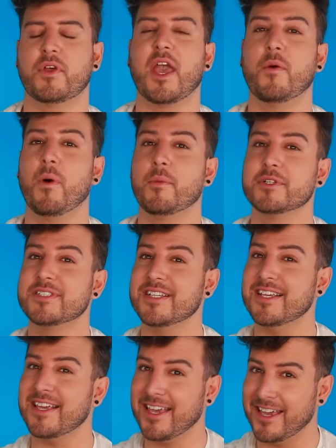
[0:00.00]
Okay, what we're
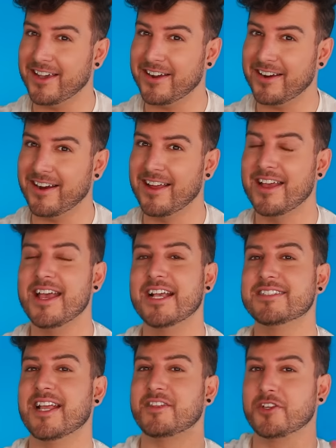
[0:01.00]
seeing here
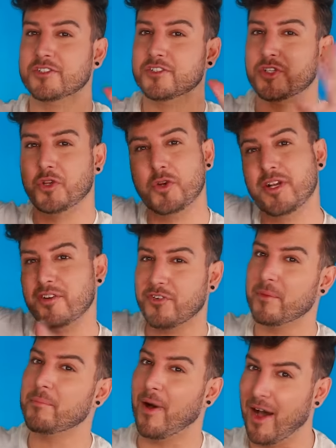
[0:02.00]
is that there's two
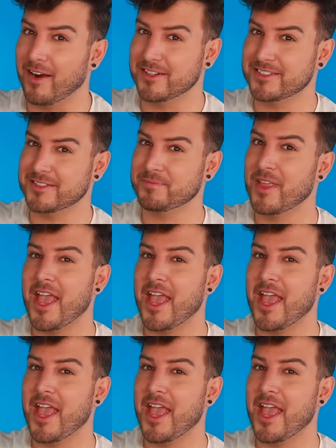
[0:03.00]
different bars.